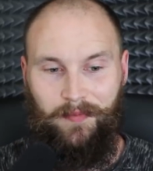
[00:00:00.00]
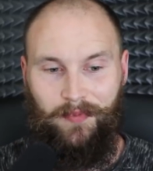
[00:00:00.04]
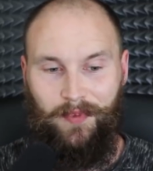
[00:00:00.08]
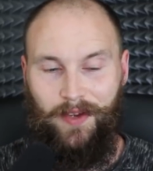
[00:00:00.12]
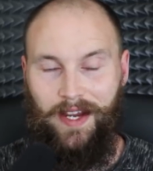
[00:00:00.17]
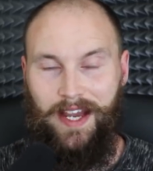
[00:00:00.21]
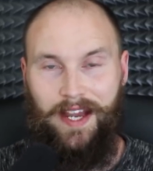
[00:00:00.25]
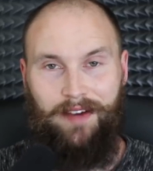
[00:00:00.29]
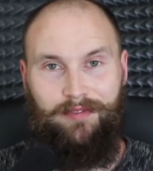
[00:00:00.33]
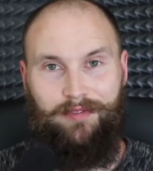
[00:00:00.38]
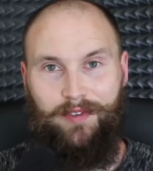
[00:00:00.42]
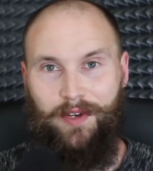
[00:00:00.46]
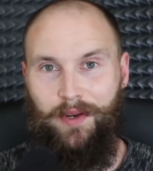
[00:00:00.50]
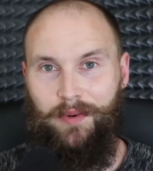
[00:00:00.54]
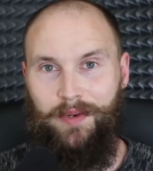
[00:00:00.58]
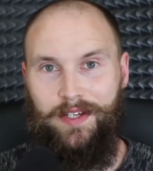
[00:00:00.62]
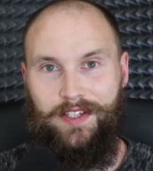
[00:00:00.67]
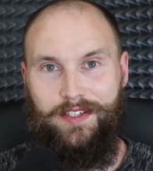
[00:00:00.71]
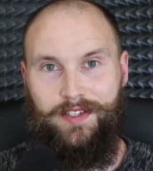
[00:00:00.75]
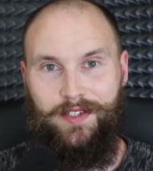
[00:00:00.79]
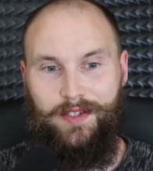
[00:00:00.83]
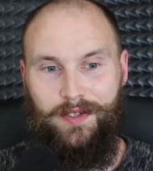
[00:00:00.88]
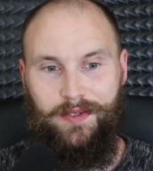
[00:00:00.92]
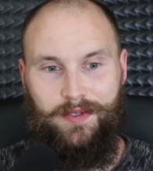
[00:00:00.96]
I have no
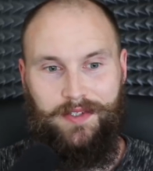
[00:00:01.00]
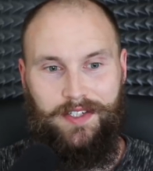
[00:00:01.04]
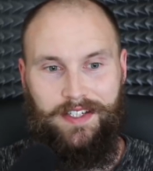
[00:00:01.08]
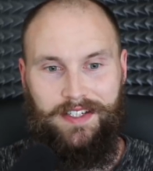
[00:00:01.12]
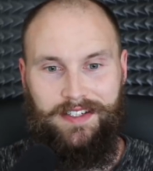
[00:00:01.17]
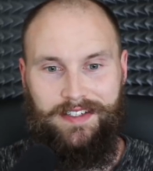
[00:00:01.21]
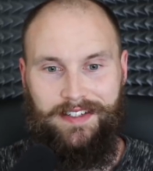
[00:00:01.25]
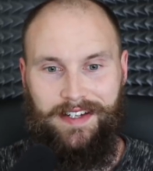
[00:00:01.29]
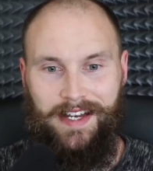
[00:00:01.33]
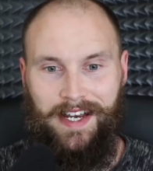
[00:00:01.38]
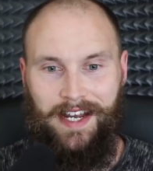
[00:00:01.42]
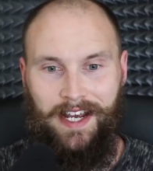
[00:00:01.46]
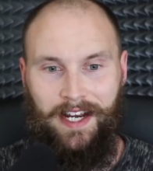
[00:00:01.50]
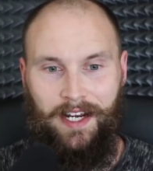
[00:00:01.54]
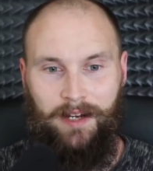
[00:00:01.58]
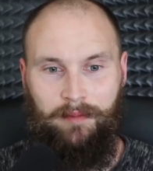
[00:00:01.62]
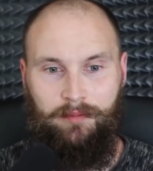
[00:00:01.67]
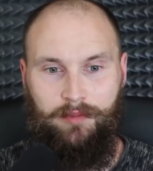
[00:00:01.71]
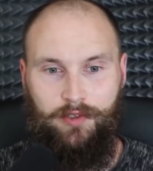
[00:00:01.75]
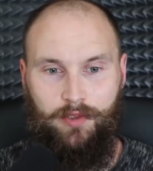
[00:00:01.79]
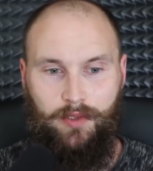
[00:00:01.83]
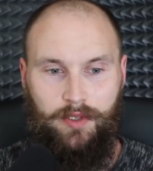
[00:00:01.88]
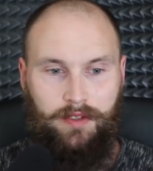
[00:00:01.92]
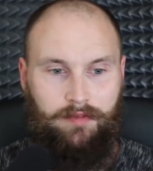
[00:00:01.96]
excuses, and
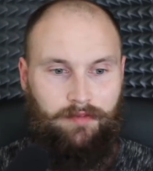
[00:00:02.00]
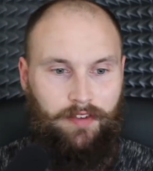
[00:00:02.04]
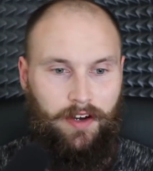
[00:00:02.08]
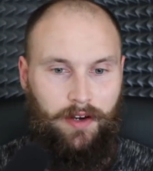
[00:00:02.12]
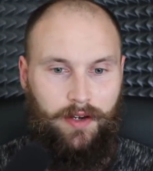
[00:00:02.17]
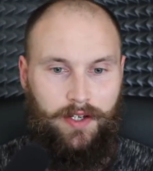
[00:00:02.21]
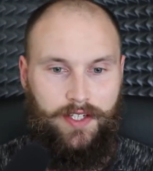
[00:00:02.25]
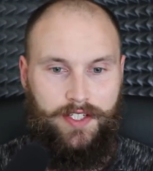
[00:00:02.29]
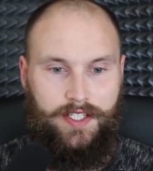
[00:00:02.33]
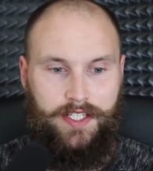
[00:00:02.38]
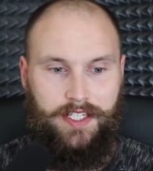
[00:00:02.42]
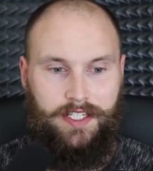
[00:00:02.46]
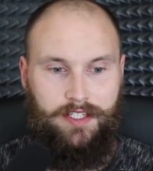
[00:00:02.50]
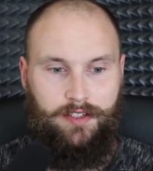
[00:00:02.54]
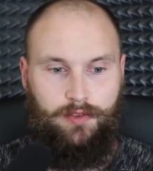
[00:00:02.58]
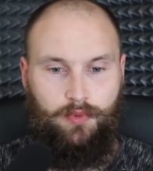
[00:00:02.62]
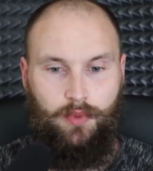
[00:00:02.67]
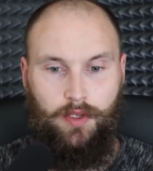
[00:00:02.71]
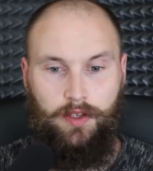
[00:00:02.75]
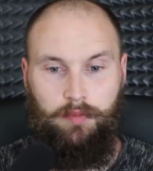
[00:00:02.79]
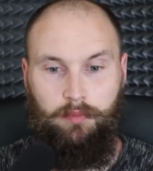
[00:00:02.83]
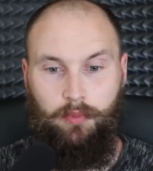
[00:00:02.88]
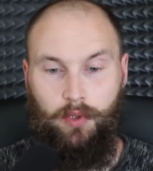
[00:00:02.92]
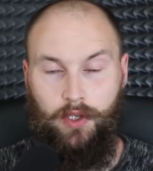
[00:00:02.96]
I'm doing various things
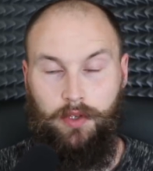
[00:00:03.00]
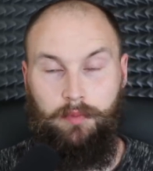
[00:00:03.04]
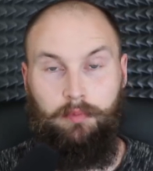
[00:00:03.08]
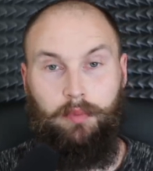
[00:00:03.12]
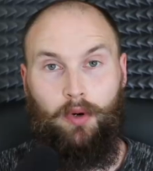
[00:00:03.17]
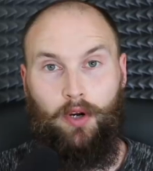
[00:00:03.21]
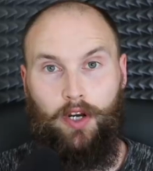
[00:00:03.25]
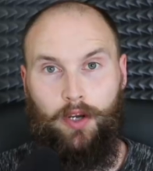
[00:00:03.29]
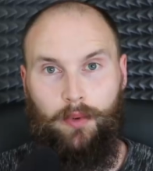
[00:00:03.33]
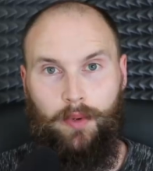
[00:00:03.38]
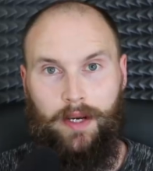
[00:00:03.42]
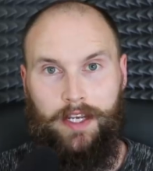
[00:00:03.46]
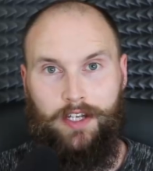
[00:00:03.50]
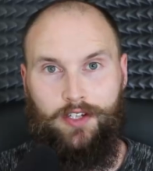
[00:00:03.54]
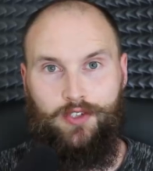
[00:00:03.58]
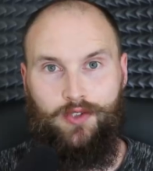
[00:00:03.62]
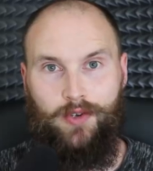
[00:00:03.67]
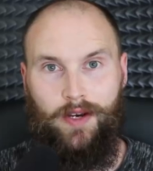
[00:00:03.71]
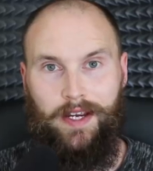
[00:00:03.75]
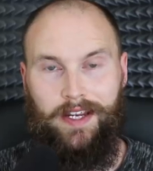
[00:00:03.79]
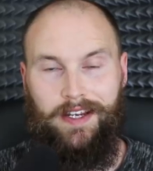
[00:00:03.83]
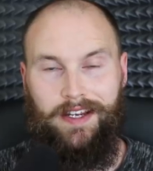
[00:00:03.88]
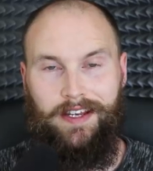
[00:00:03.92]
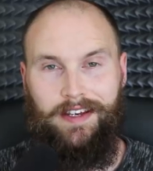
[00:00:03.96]
with body weight
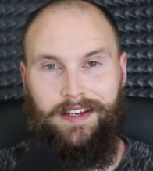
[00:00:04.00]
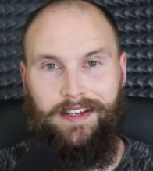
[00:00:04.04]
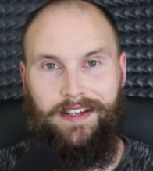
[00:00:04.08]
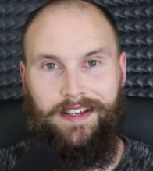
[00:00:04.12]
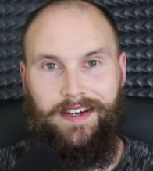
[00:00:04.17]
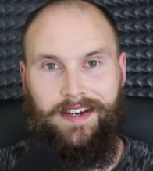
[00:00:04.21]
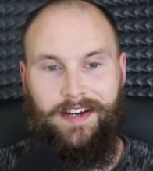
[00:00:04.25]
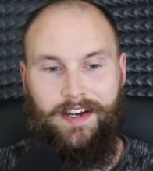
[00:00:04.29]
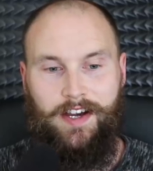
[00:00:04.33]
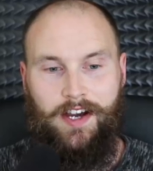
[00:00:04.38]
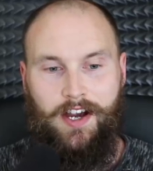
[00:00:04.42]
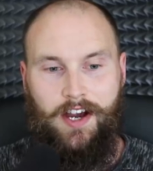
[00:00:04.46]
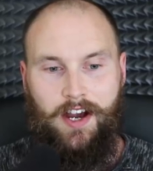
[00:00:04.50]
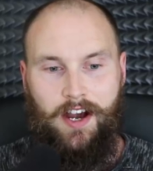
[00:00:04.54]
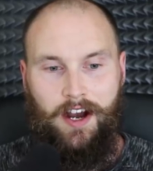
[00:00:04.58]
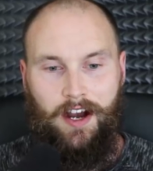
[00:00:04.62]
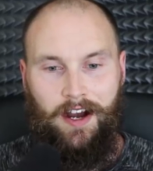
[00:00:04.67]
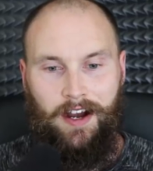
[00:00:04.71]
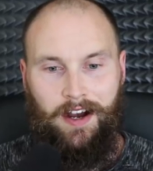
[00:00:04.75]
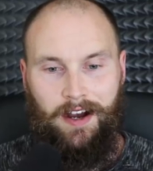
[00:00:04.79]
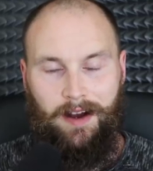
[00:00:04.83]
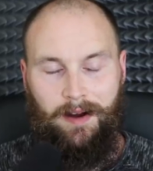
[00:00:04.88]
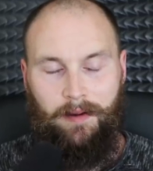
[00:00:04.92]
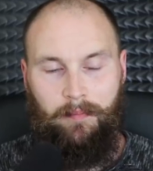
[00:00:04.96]
training,
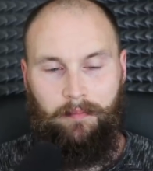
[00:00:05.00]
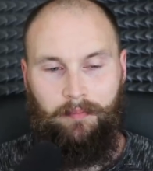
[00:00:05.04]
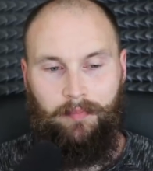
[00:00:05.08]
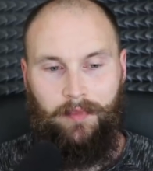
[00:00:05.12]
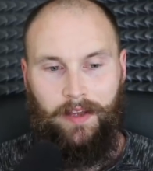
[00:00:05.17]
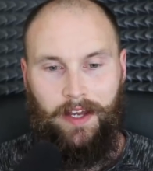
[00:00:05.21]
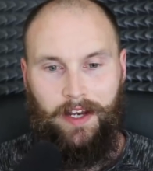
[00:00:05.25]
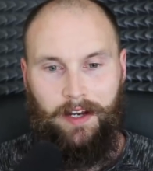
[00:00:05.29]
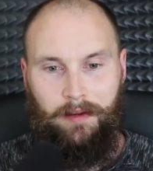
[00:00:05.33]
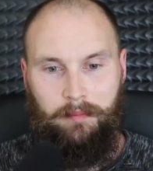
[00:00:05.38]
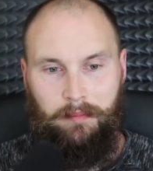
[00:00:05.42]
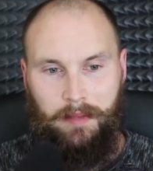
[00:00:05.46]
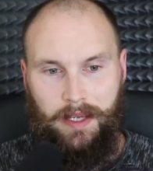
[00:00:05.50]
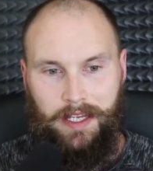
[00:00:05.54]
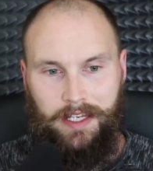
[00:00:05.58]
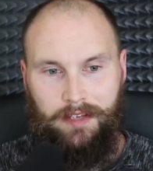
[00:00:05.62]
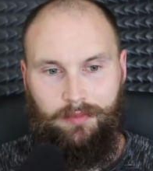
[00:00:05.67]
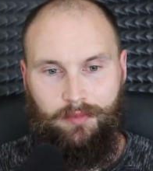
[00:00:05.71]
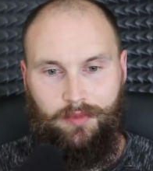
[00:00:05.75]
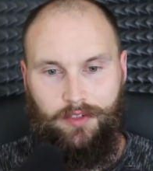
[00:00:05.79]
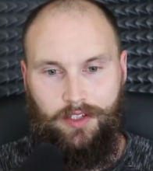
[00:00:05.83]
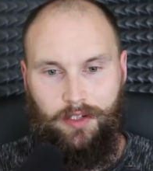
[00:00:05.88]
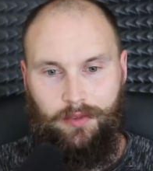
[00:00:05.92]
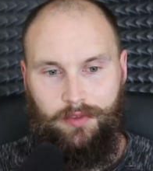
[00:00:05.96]
and I'm
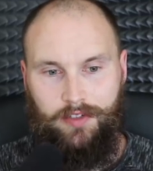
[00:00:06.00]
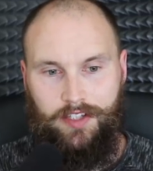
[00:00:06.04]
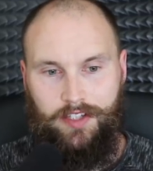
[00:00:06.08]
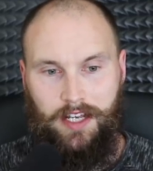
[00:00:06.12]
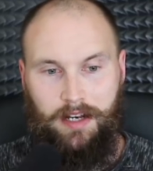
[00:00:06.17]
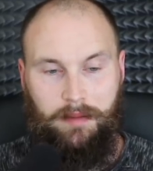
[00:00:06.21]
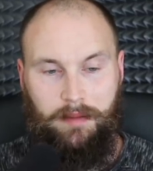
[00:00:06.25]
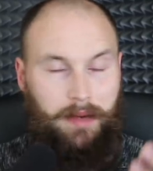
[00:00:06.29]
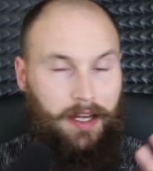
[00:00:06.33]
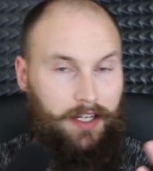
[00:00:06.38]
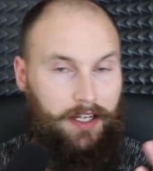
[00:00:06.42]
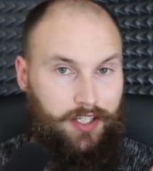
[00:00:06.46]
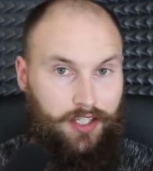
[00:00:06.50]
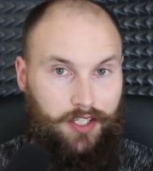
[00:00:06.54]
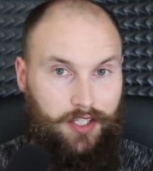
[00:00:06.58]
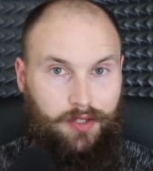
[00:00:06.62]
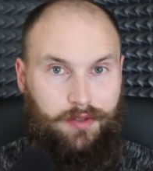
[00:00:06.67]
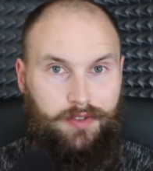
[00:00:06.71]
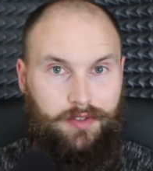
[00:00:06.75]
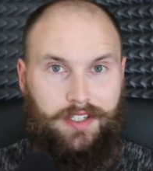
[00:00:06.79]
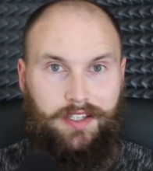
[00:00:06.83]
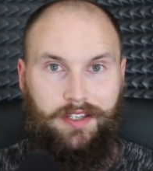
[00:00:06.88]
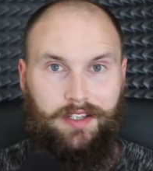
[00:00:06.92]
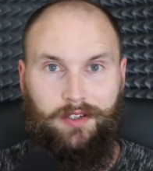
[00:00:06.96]
making results there. And I'm actually
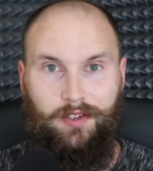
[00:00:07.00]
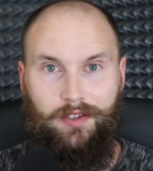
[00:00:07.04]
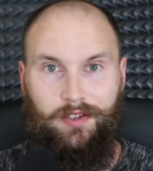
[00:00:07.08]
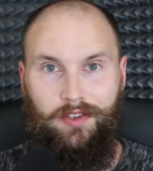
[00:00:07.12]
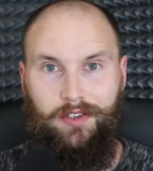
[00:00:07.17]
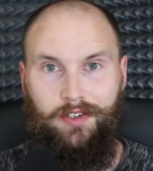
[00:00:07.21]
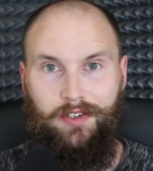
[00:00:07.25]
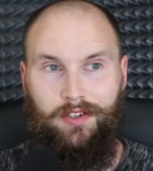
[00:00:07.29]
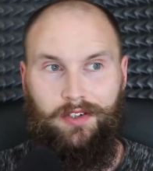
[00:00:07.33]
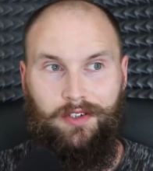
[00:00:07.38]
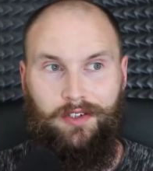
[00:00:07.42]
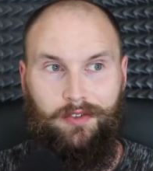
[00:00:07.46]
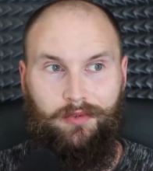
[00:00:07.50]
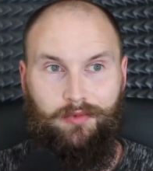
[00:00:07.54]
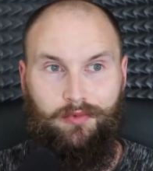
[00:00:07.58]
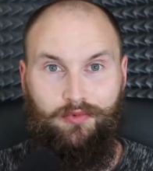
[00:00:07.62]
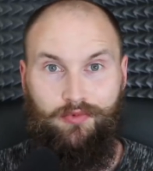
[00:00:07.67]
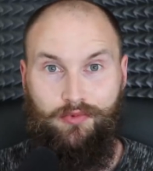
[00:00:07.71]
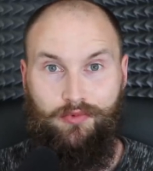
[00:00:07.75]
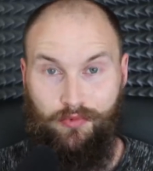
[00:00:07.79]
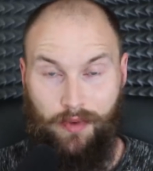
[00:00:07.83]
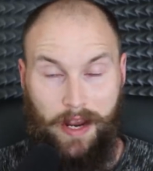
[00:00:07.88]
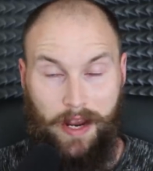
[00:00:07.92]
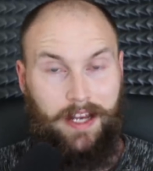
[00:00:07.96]
using the
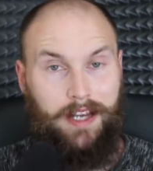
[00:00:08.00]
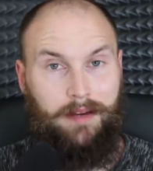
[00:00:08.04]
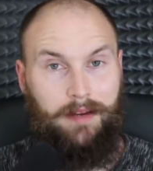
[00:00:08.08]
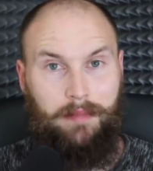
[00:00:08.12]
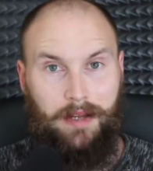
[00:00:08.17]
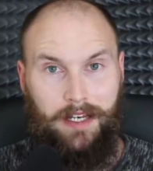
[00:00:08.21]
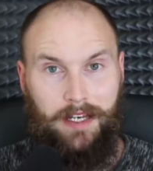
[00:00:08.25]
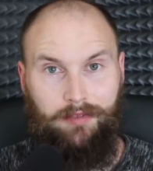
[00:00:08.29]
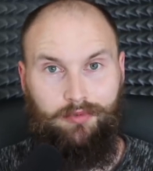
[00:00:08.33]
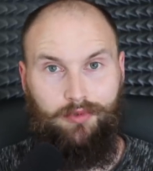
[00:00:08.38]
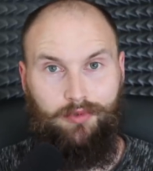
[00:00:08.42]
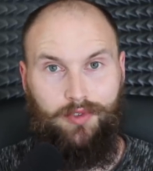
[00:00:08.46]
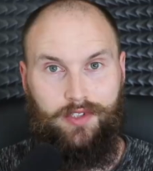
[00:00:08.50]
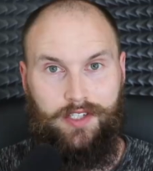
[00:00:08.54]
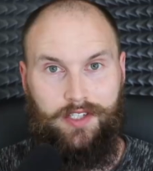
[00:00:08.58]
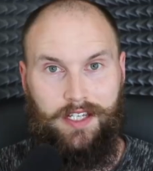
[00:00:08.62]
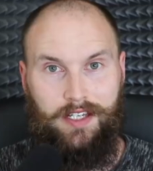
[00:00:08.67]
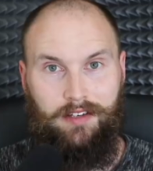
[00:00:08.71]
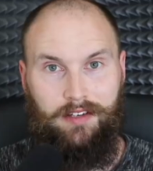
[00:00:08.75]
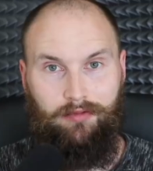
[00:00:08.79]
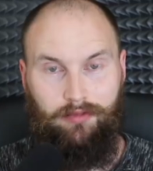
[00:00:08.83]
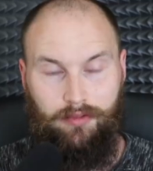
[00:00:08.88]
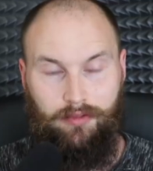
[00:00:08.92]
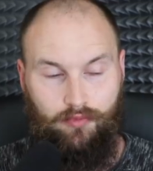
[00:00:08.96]
recommended
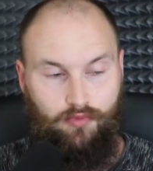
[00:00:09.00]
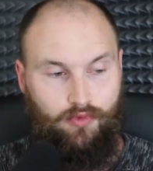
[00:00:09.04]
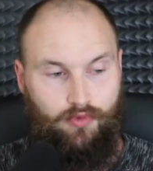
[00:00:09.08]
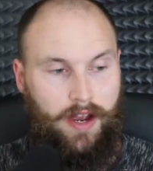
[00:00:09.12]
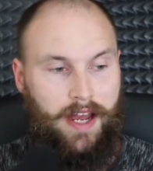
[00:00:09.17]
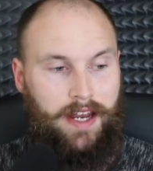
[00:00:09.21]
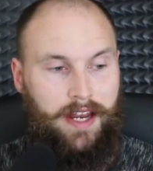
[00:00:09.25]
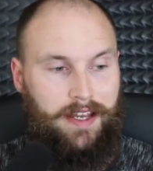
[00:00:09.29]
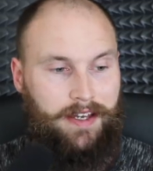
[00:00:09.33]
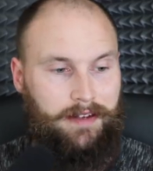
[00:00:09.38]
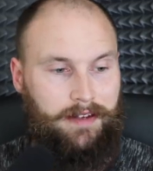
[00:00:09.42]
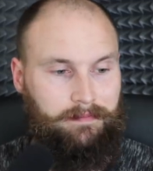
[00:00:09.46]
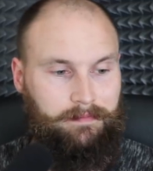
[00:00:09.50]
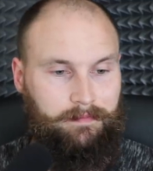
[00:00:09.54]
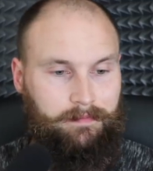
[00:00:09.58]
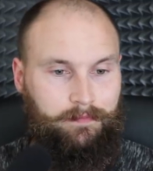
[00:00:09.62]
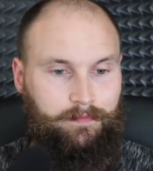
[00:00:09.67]
routine from Reddit,